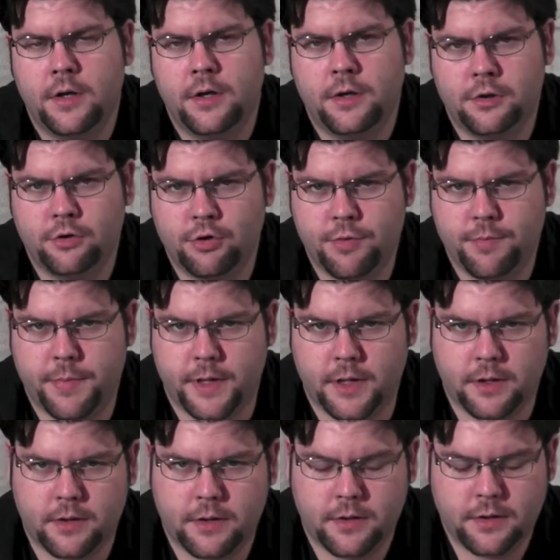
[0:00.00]
dripping
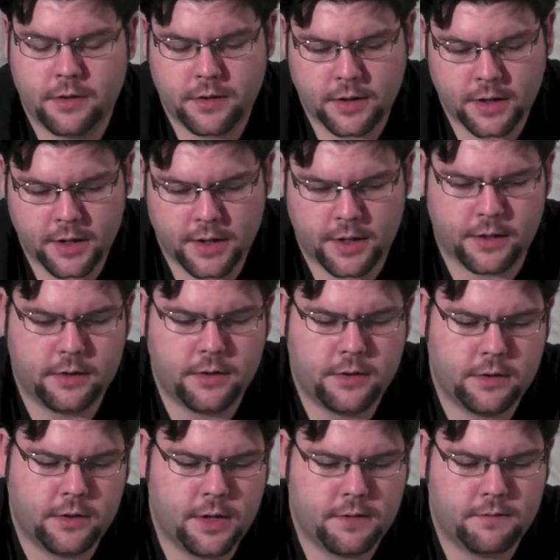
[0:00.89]
in
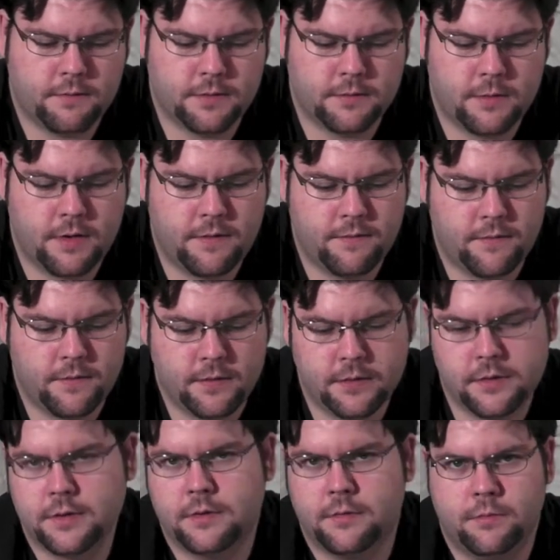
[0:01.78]
it. That was my
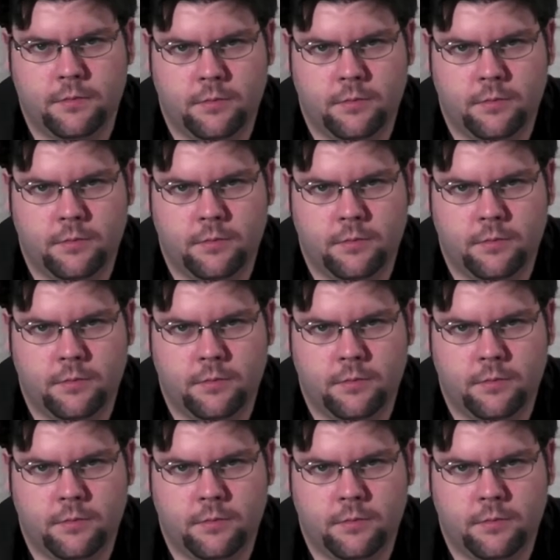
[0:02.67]
first,